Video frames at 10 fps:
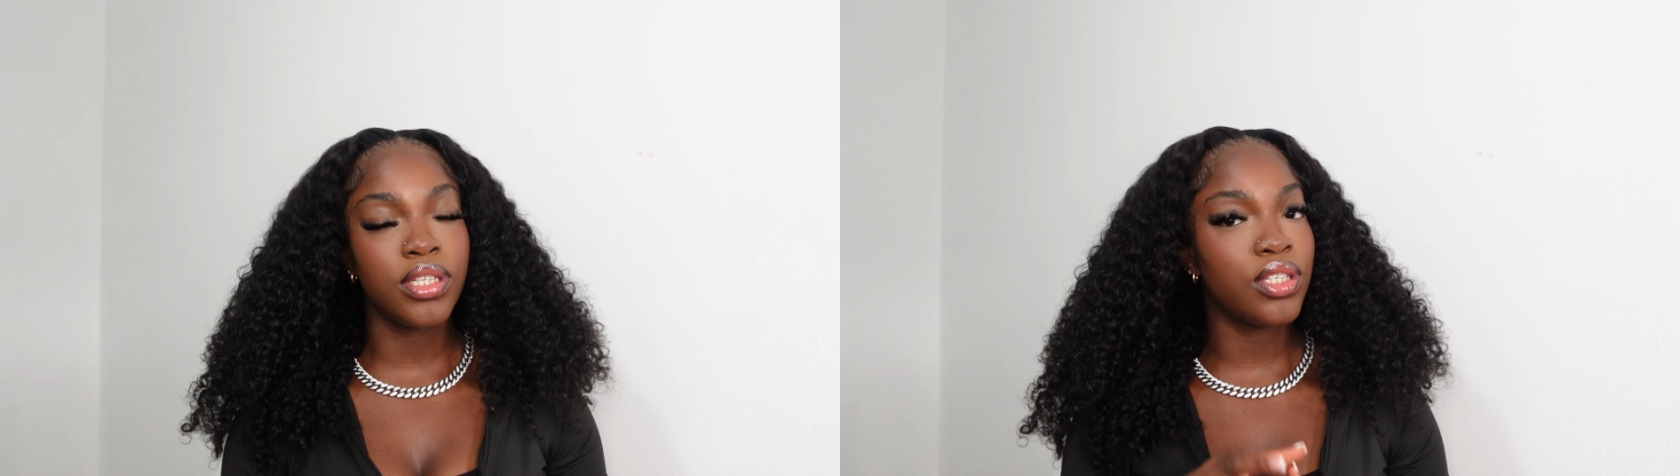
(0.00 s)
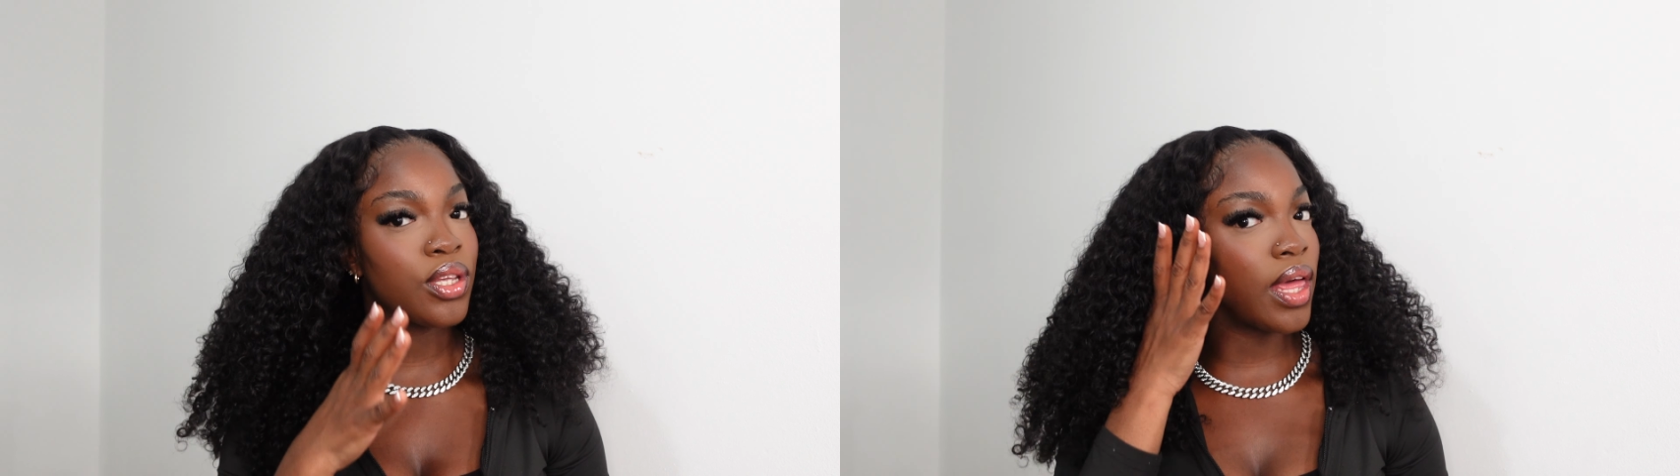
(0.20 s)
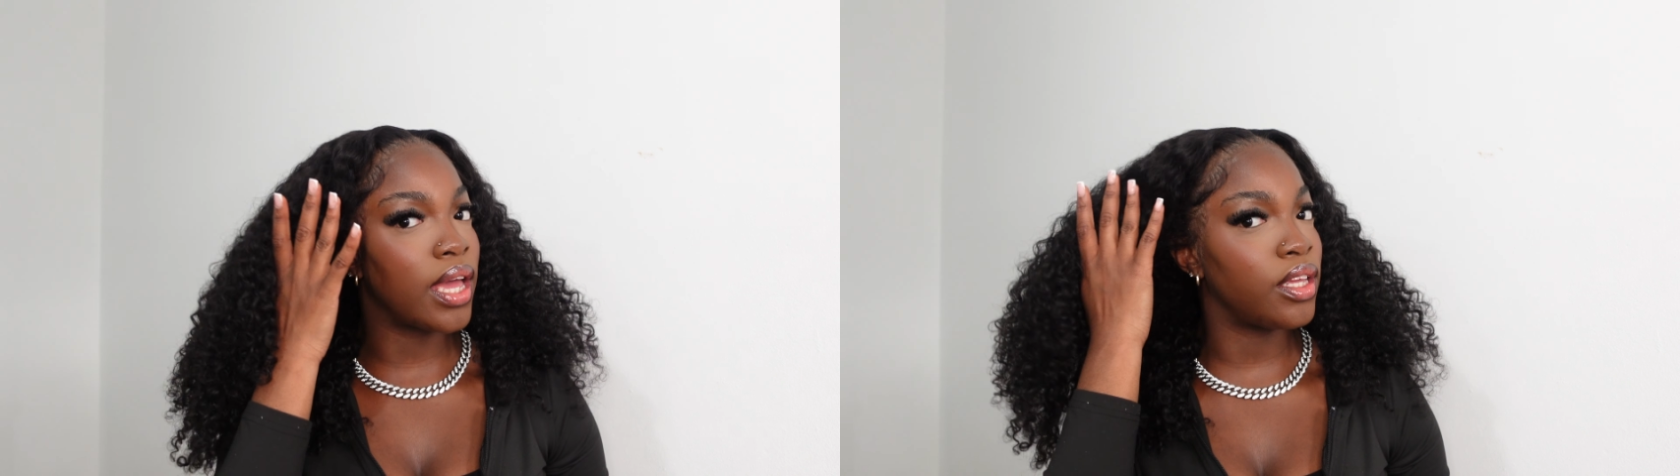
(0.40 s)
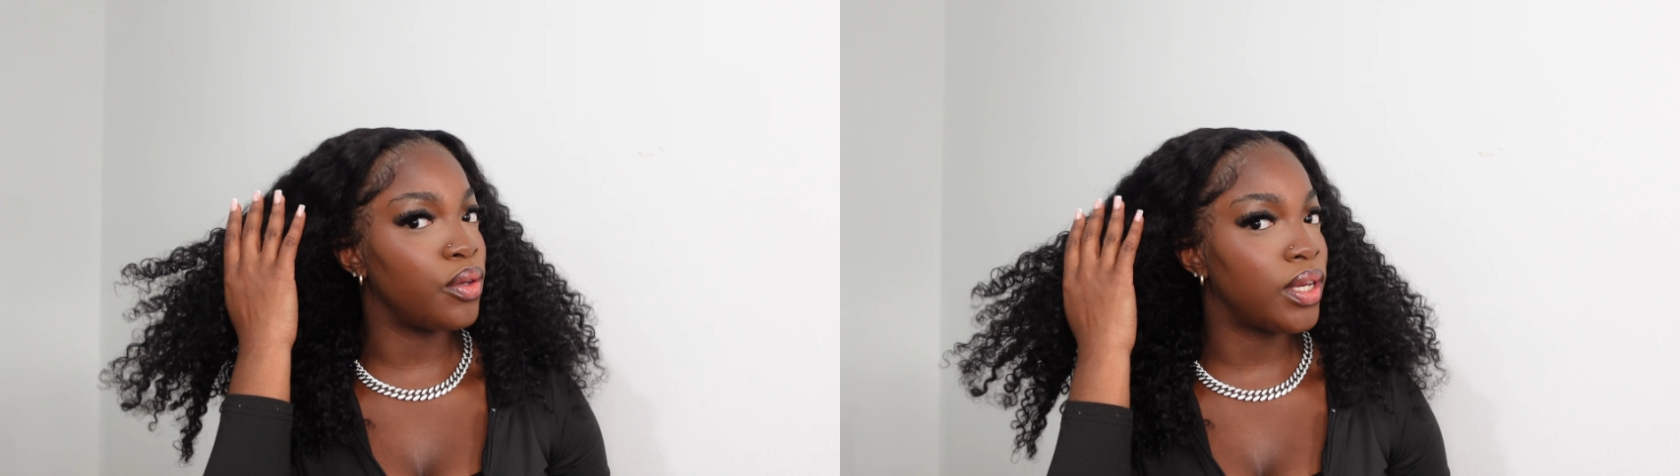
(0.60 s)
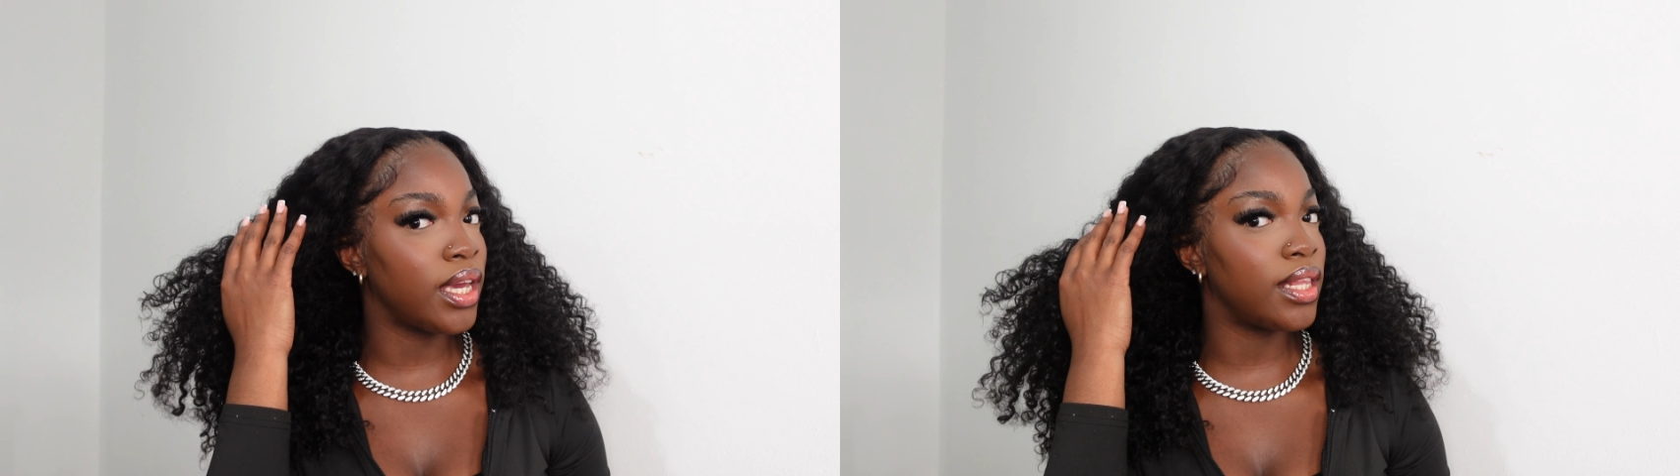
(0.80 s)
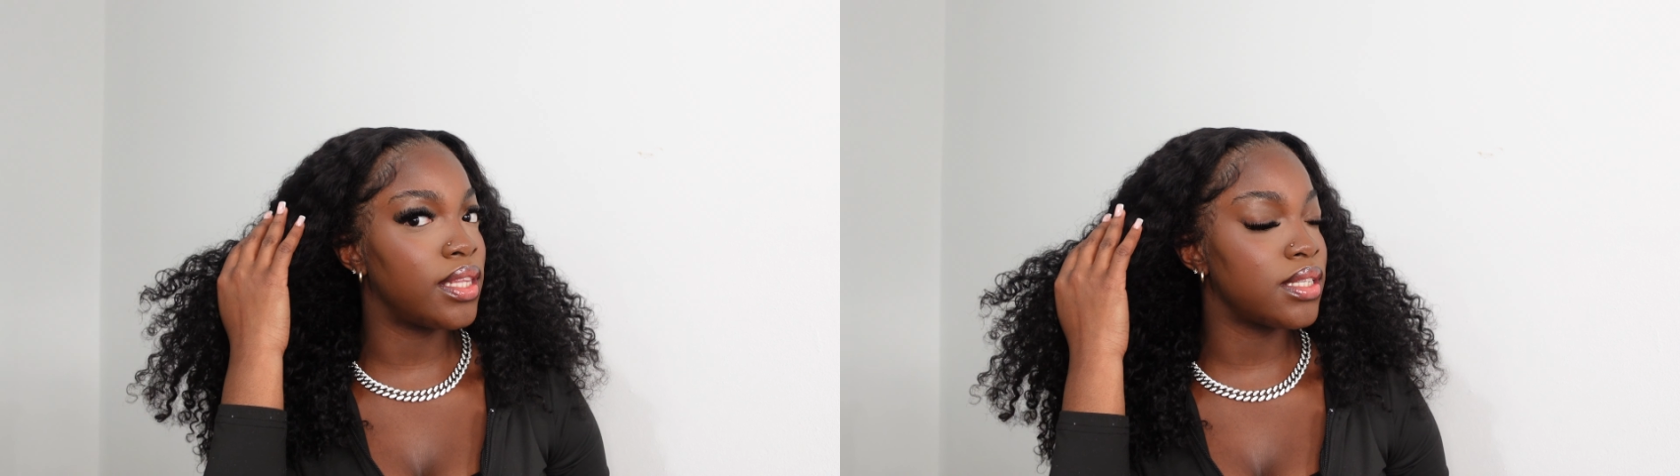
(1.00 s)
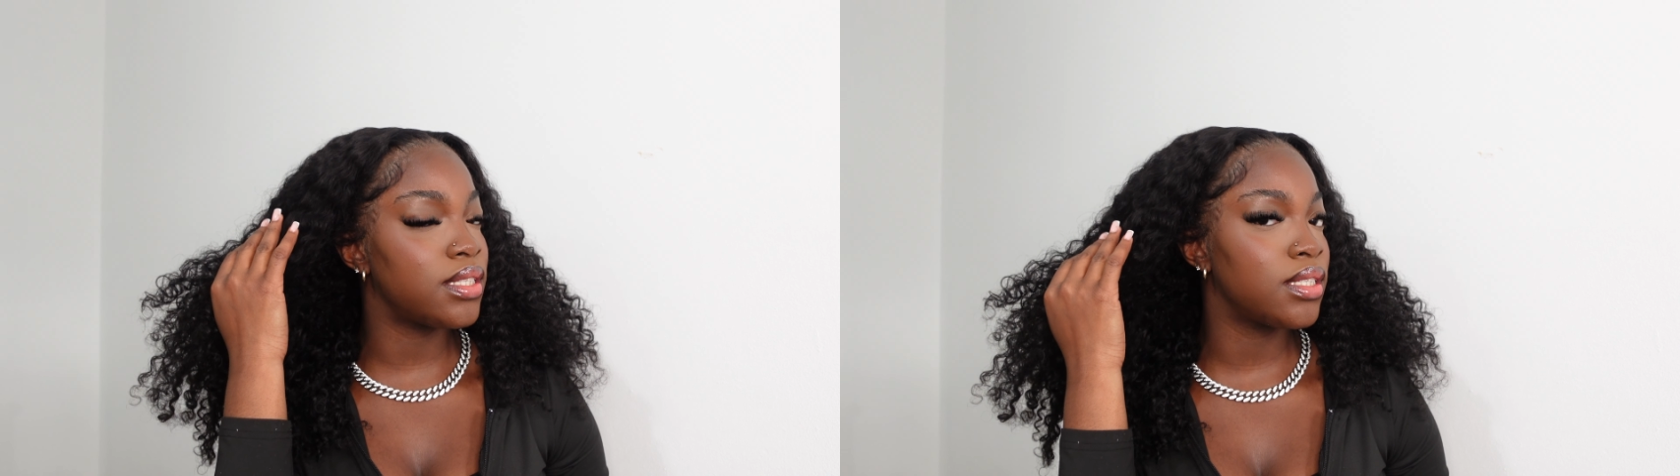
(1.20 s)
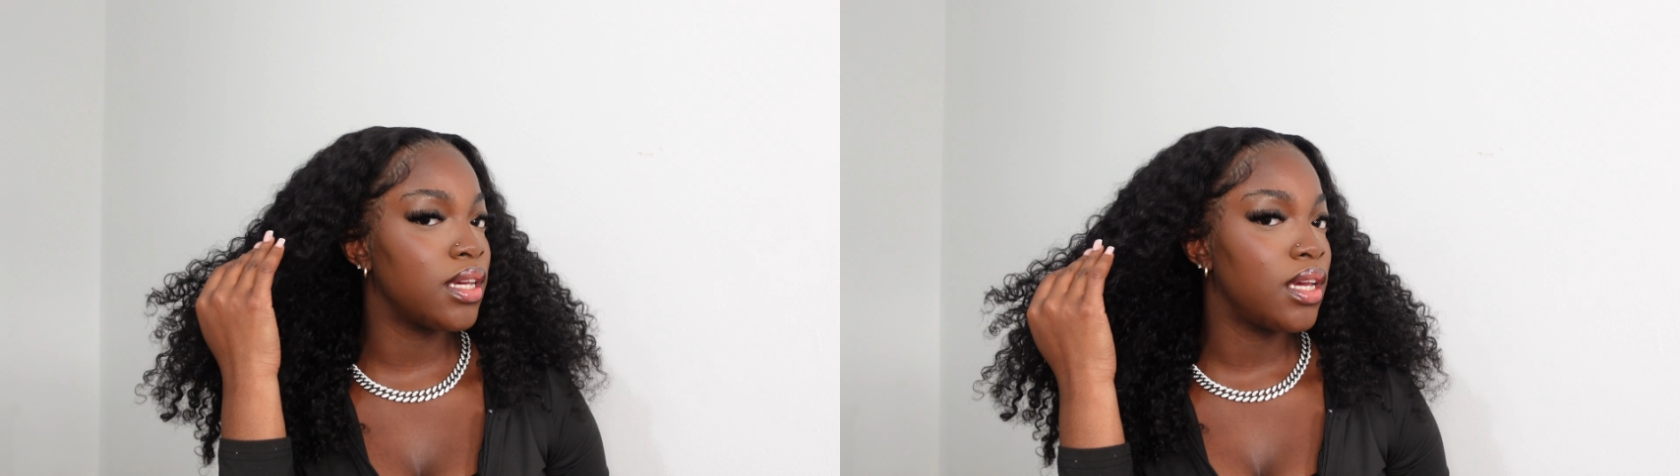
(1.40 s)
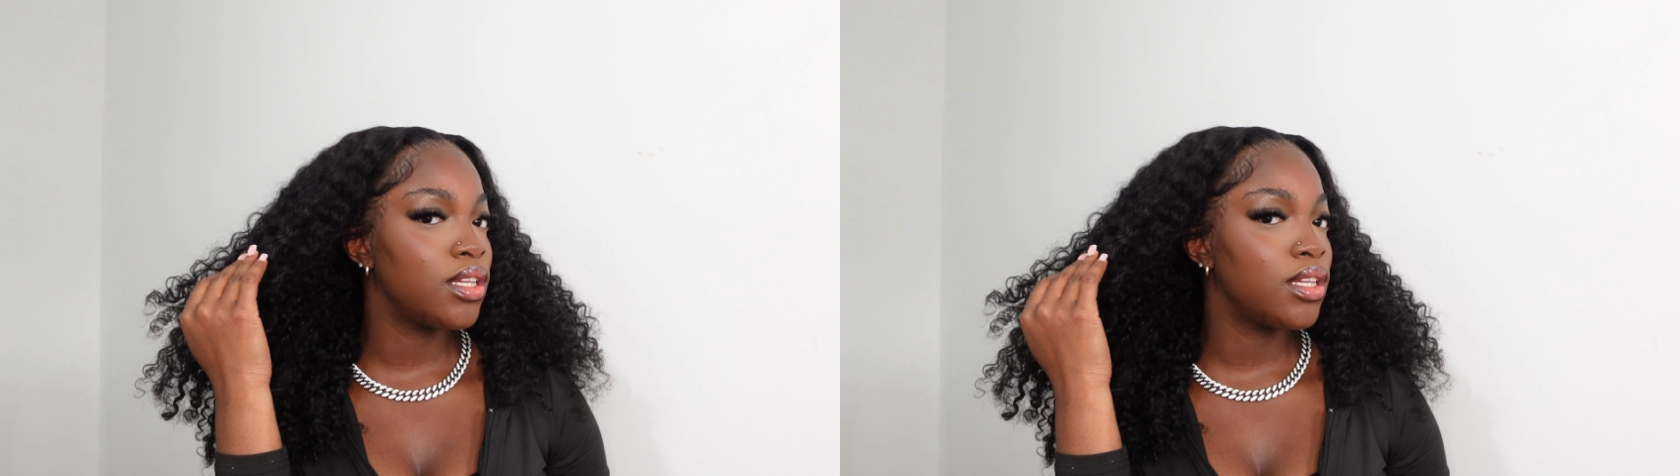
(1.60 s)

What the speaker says: so that you can get this